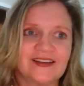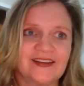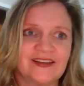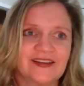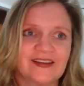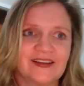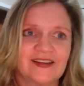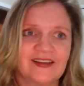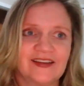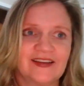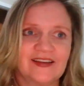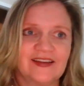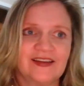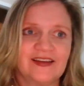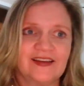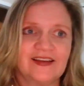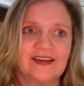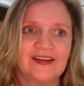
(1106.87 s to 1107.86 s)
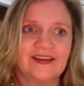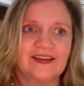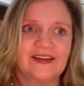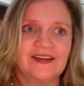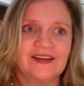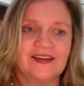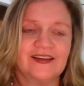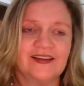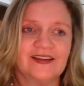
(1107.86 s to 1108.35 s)

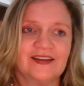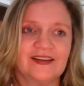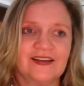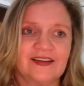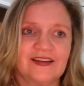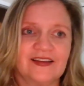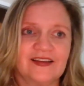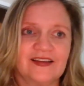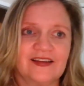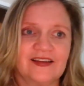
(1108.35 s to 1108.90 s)
No one is speaking in this clip.